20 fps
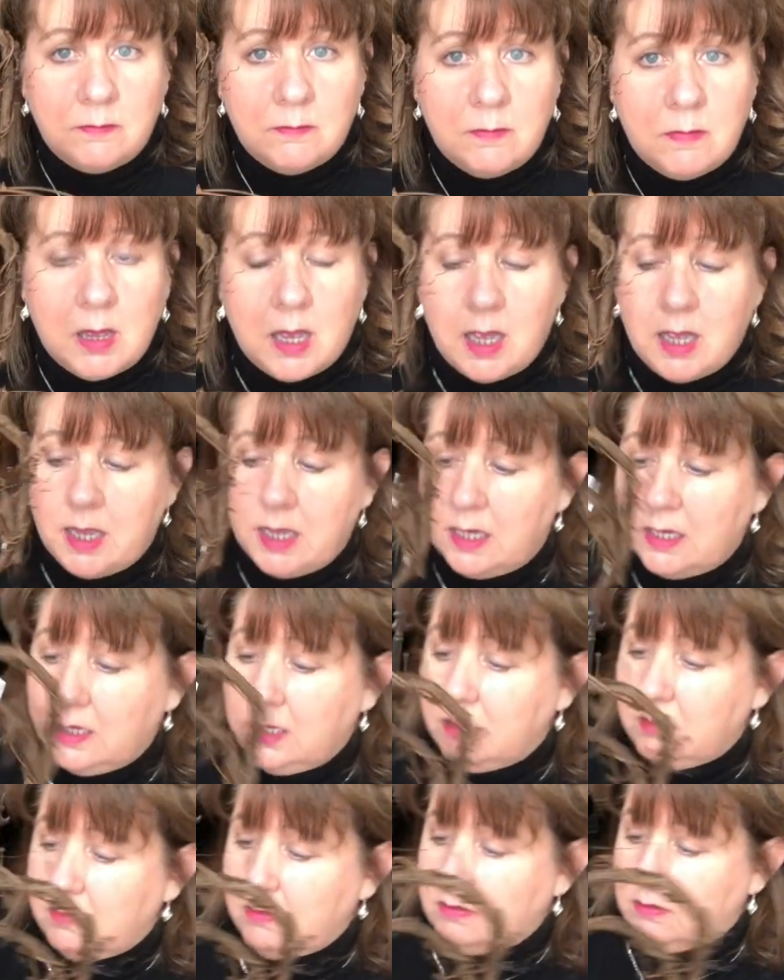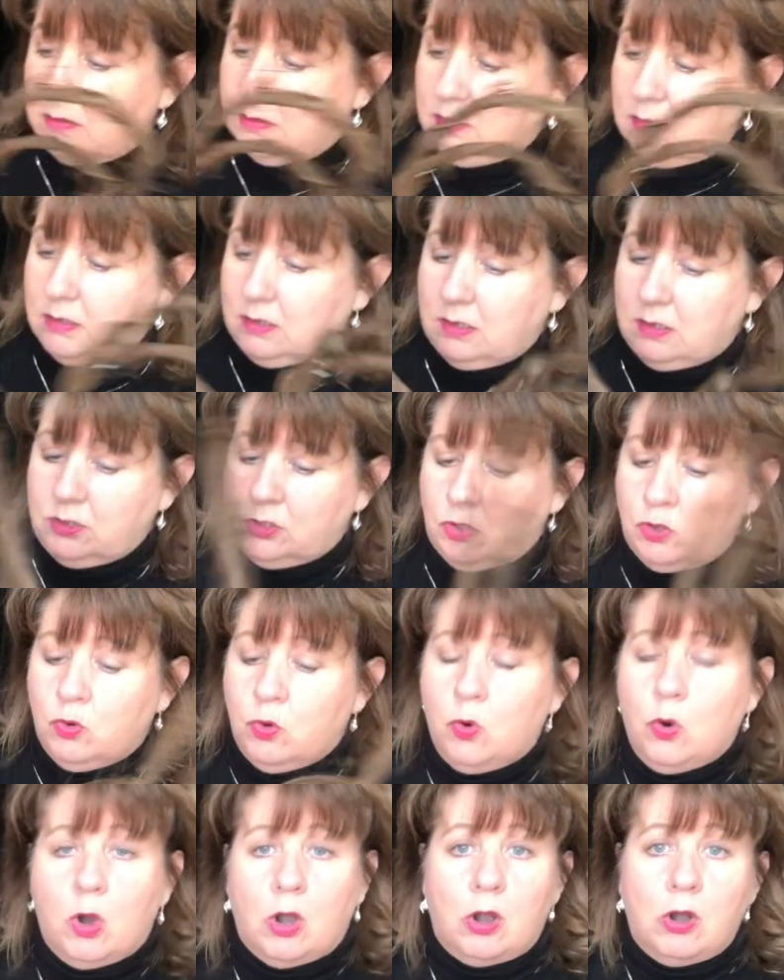my
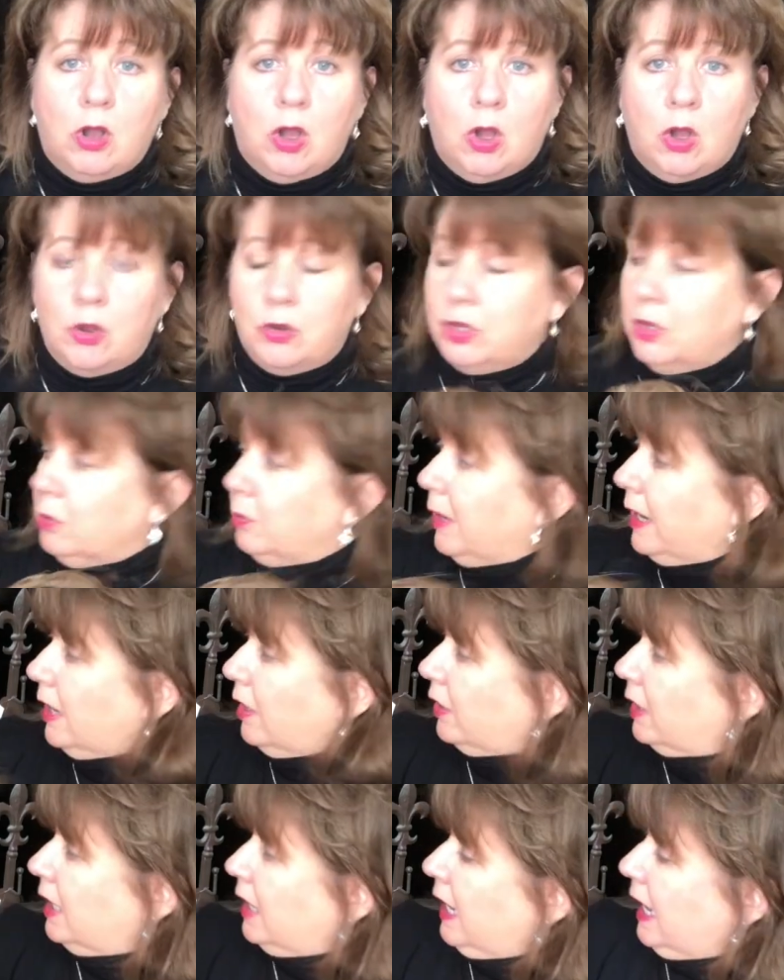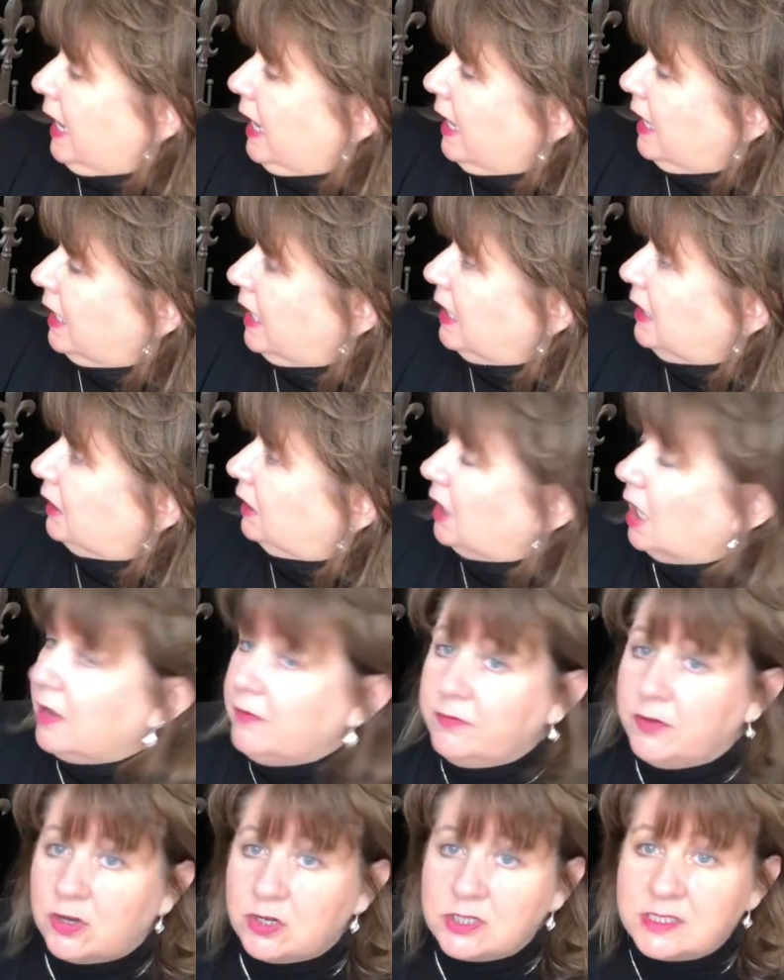decor all year round? And I
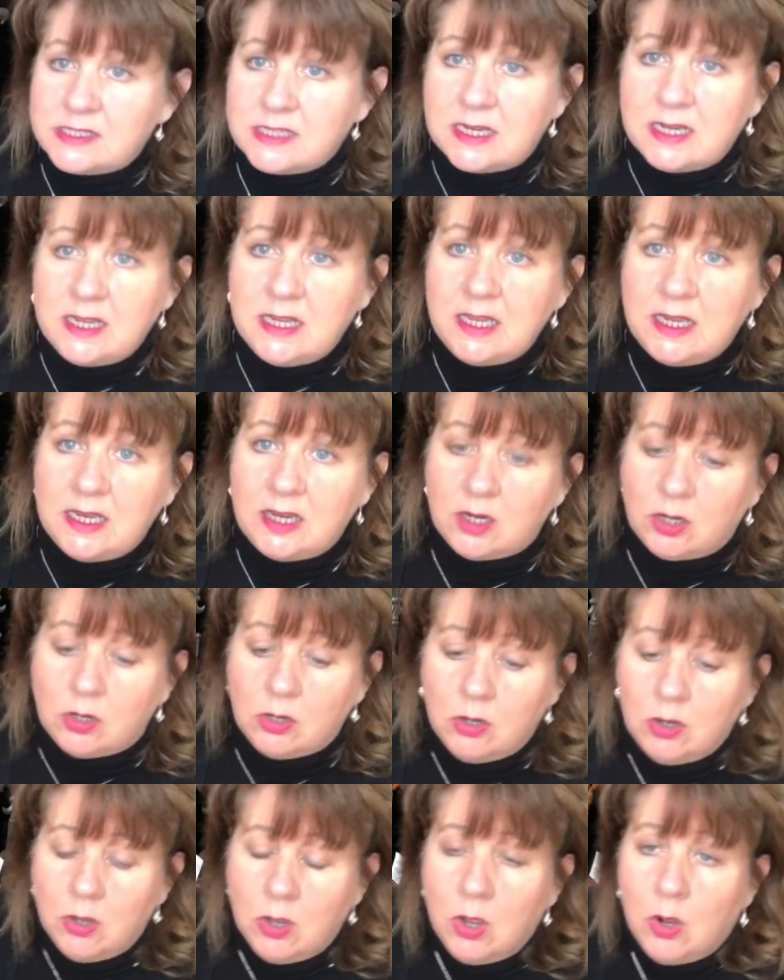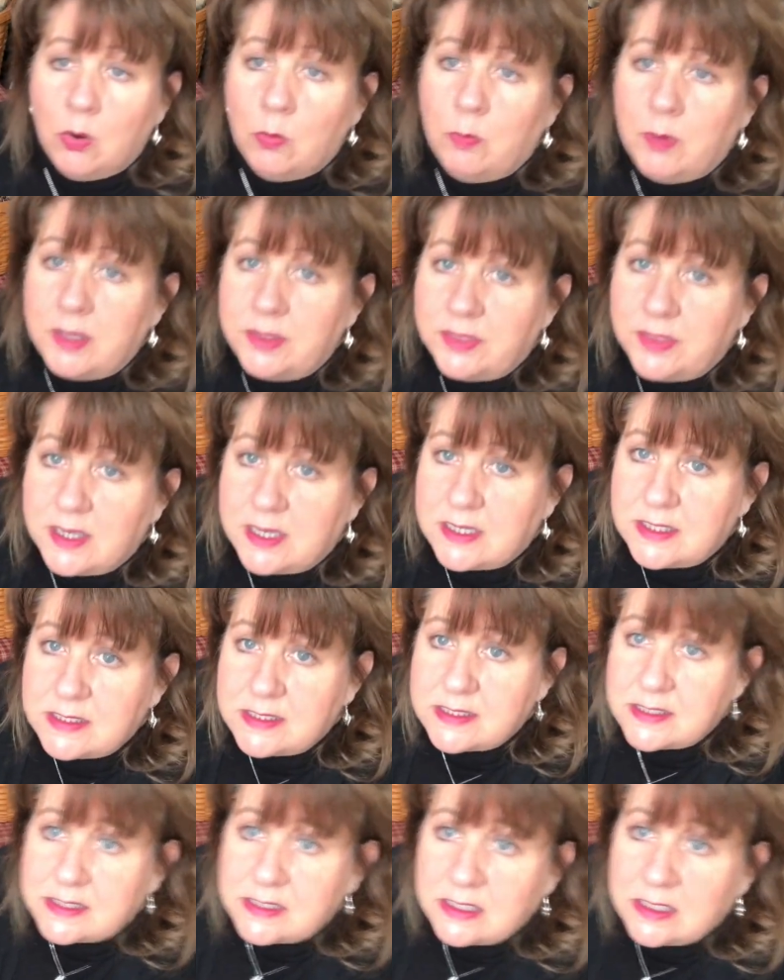love her sitting here with
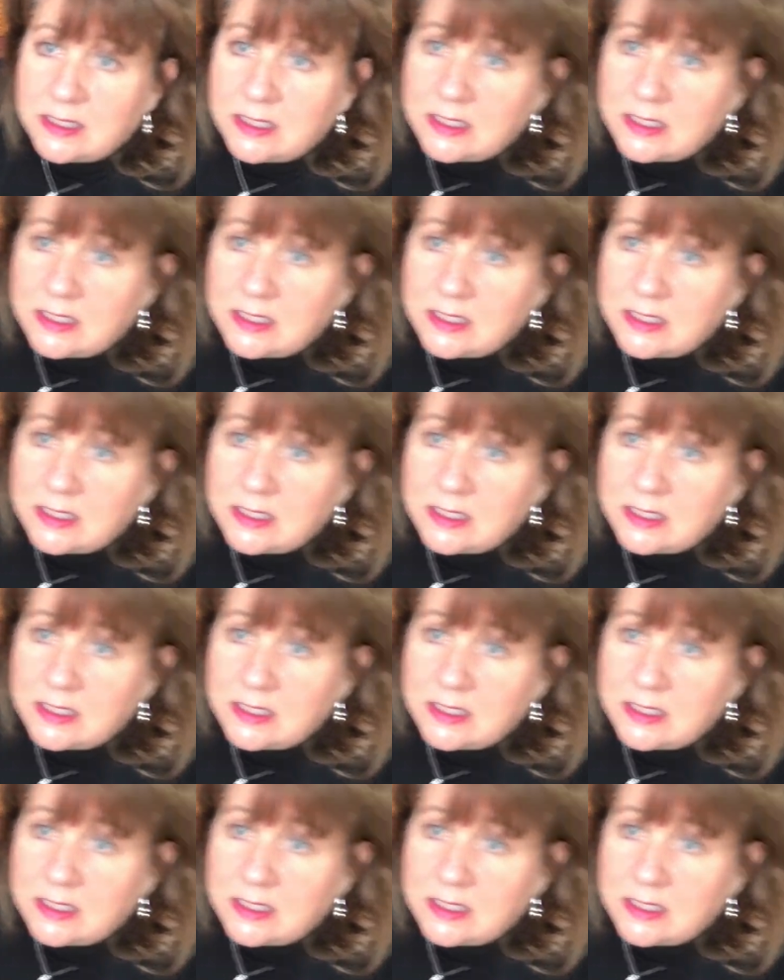this,